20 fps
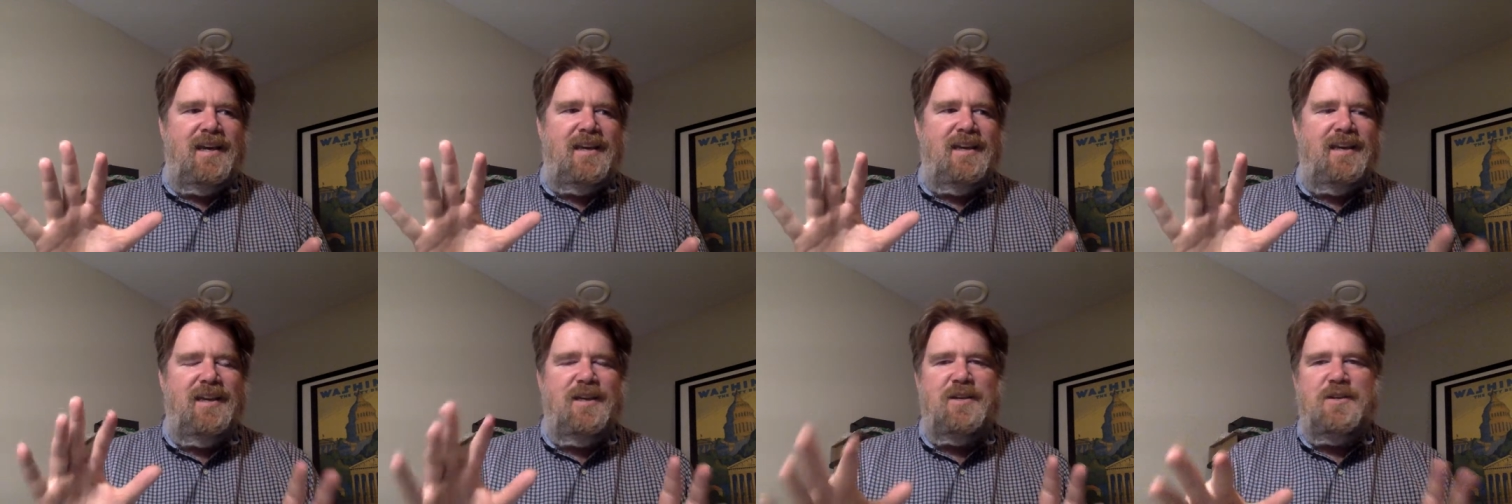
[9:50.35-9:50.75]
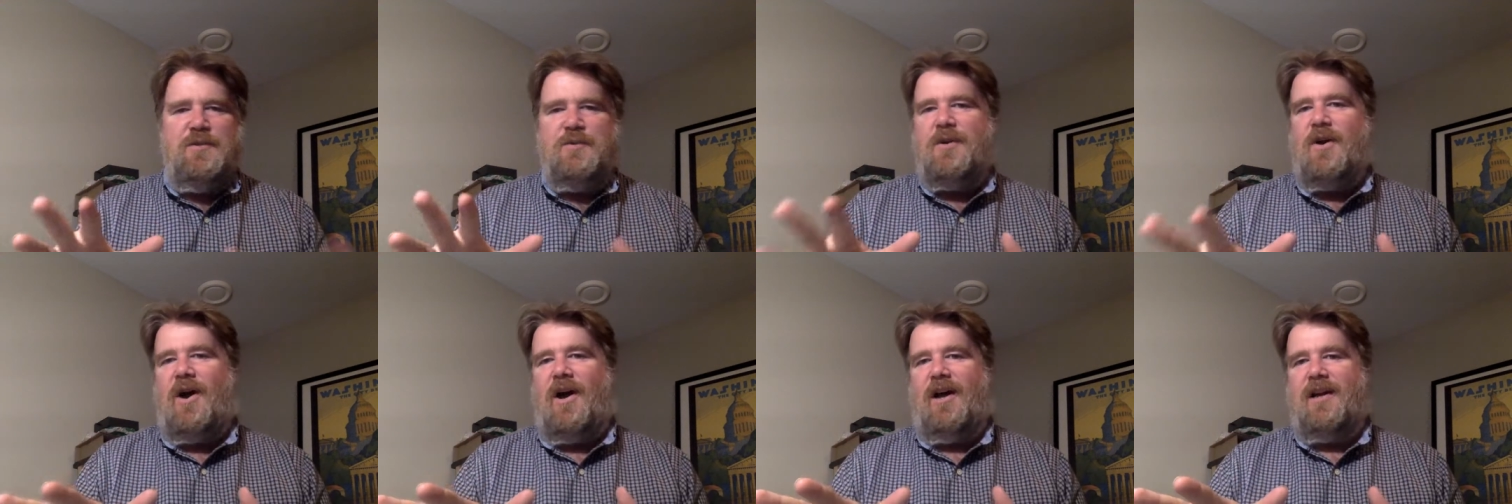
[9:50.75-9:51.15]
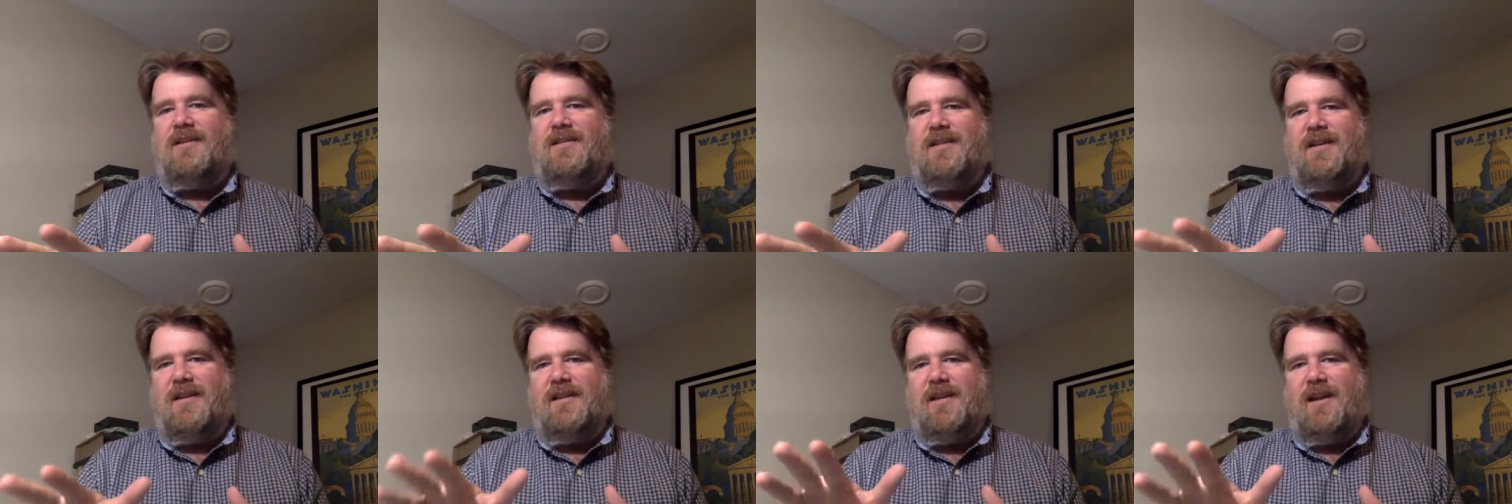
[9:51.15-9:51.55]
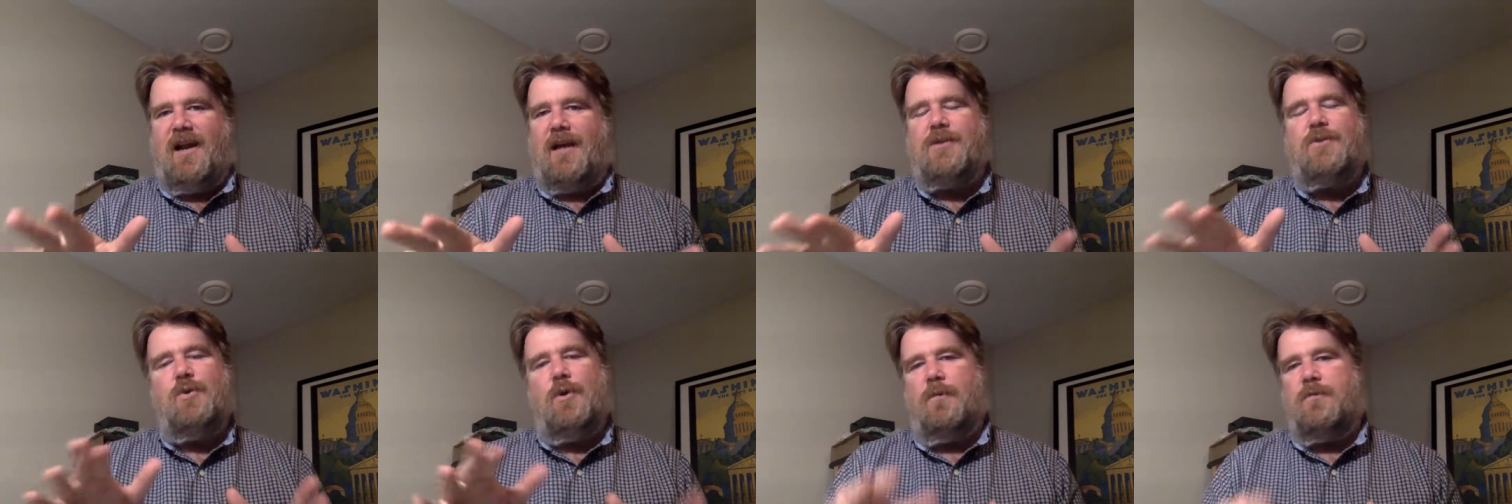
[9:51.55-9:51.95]
EU content that
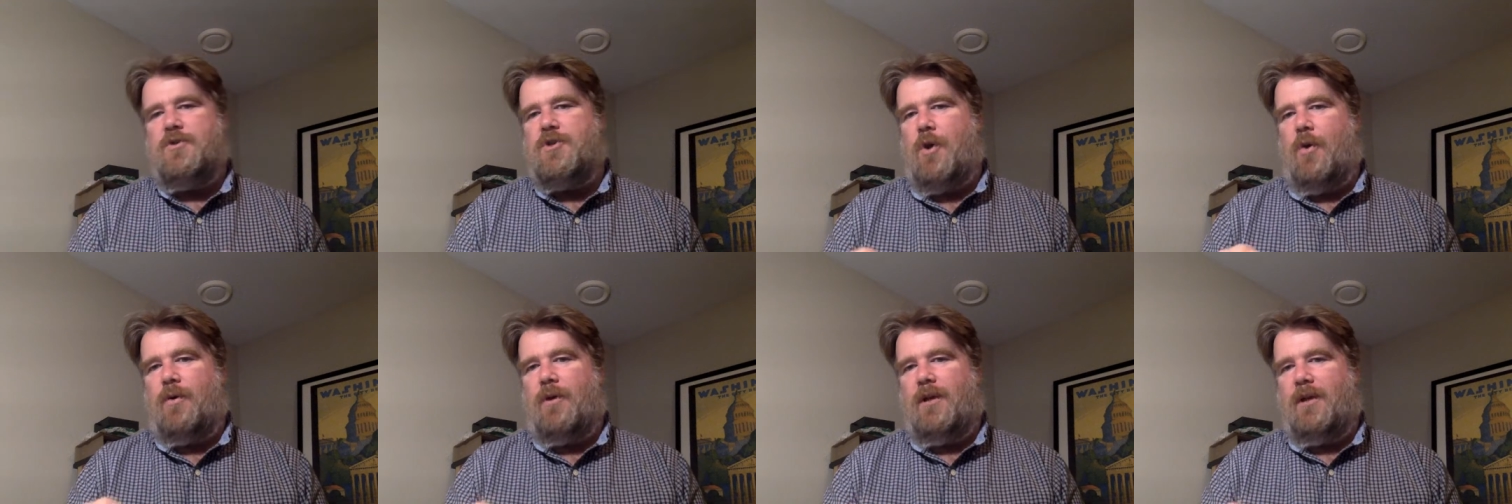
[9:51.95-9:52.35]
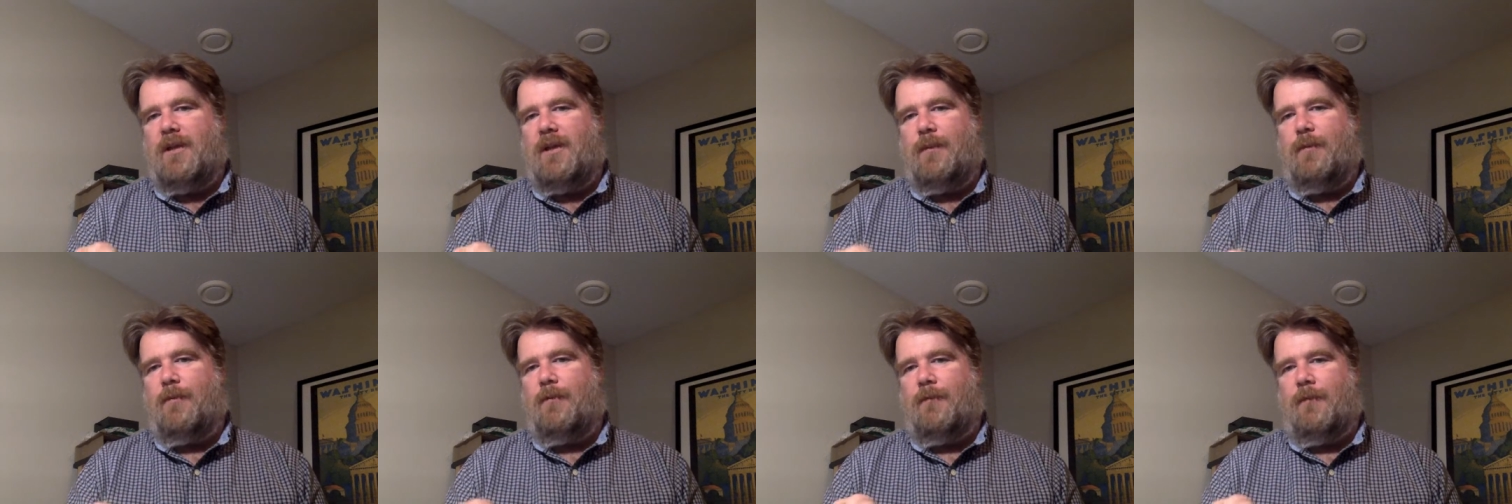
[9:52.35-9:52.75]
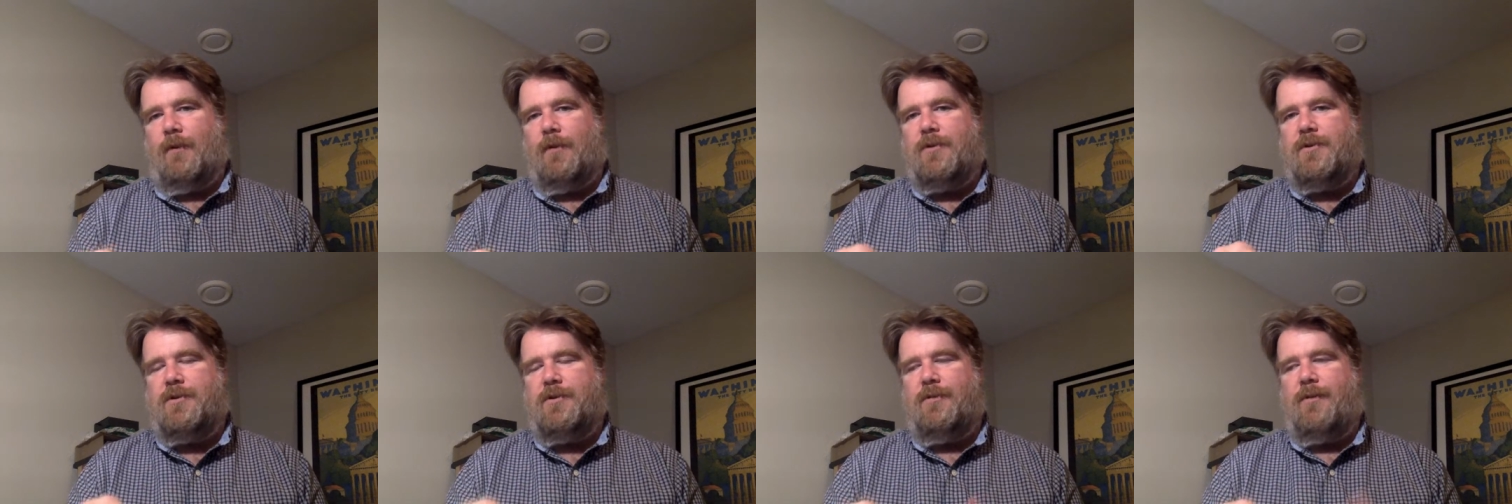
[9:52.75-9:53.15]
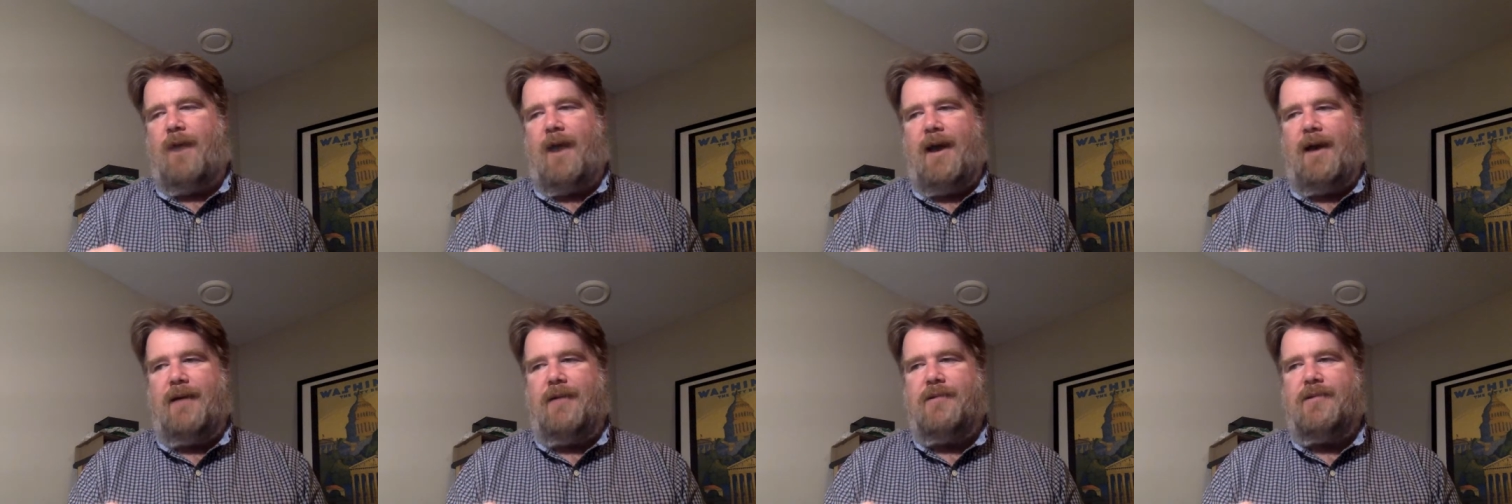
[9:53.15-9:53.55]
I sort of jokingly refer to
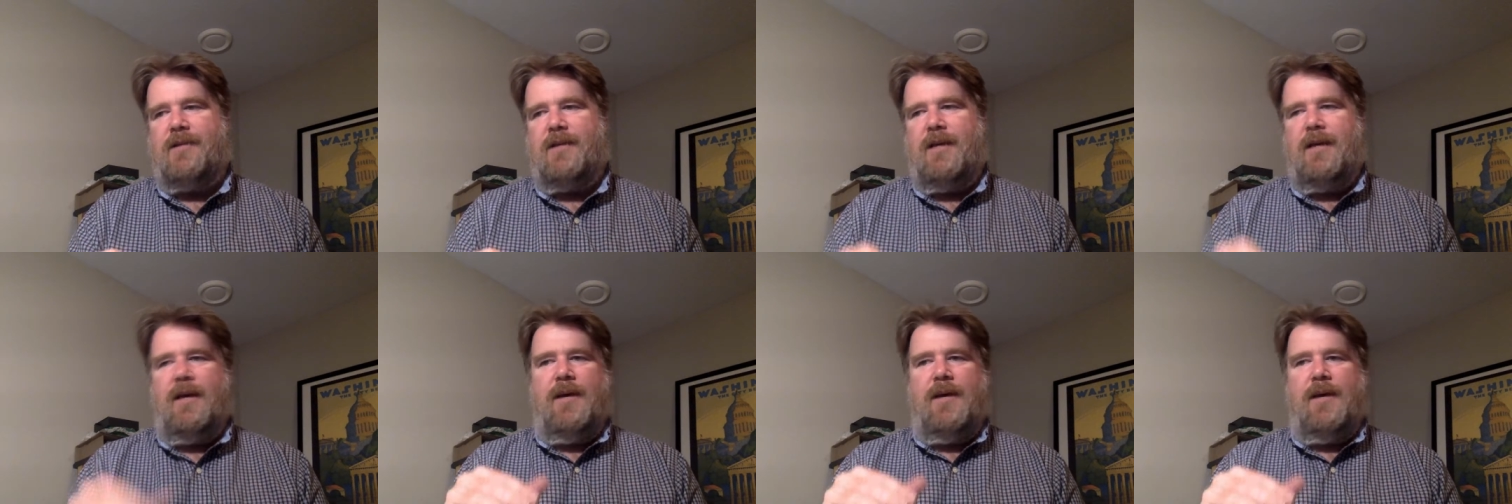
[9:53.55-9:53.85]
as